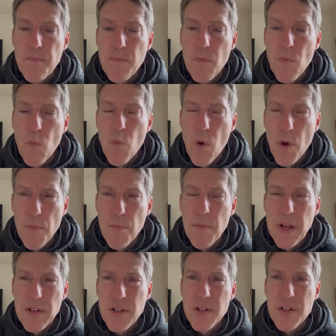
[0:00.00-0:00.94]
want
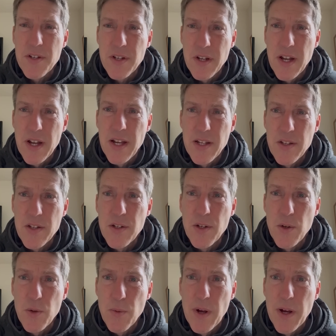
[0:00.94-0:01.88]
Manchester United to
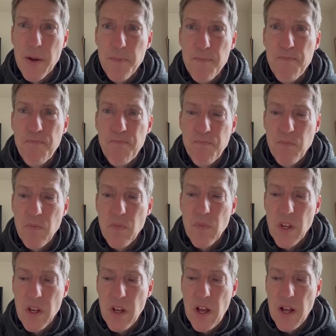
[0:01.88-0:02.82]
do well.
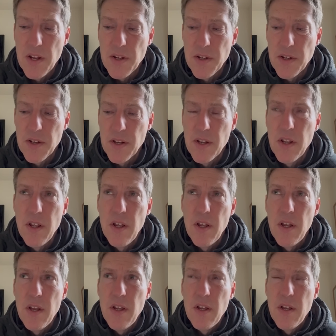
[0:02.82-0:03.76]
And
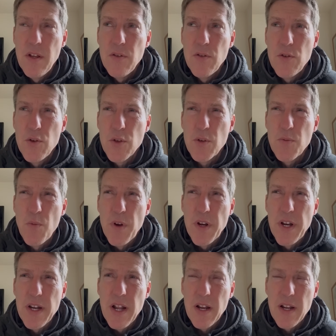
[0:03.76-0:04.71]
just
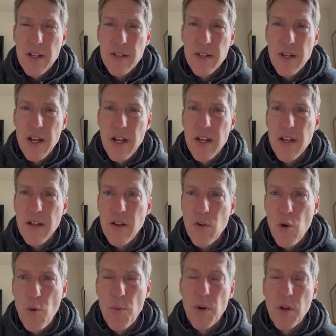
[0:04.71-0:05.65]
winning that last night, a
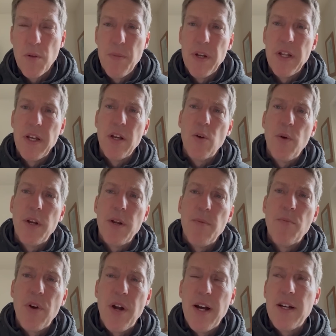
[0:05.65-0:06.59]
couple of £1 million in
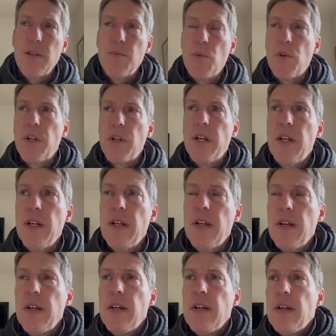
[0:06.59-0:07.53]
prize money,
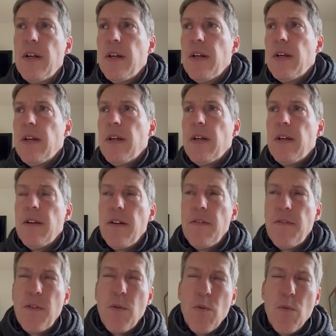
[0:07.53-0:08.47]

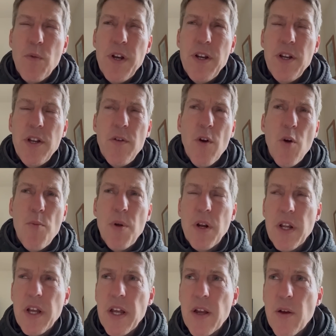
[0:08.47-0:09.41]
if you win the Europa
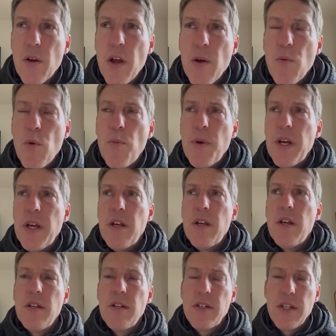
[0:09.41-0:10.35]
League, it will be
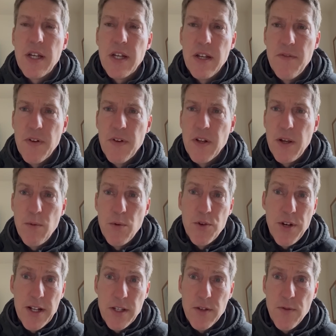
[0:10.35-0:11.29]
significant. It would
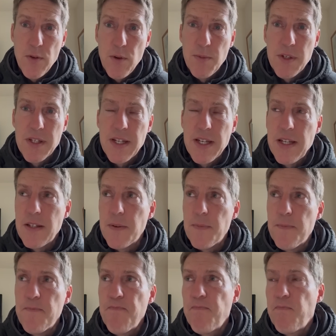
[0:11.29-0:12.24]
transform the
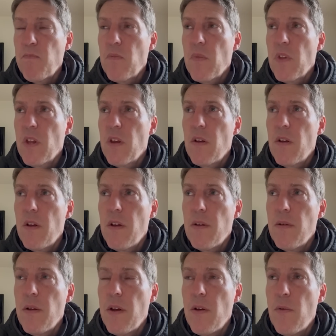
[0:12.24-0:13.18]
season.
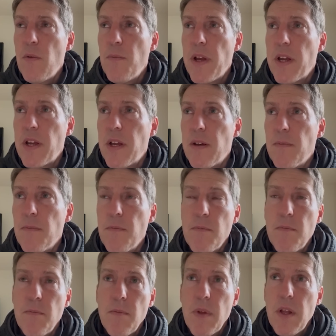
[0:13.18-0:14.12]
It would make it,
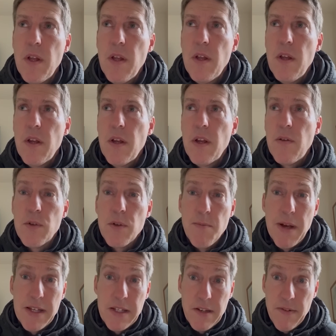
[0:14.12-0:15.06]
give us a
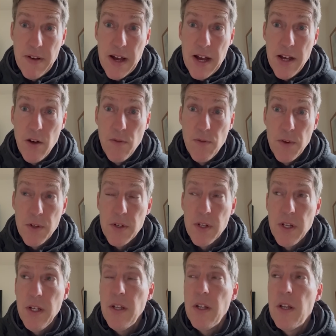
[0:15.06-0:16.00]
massive high, obviously,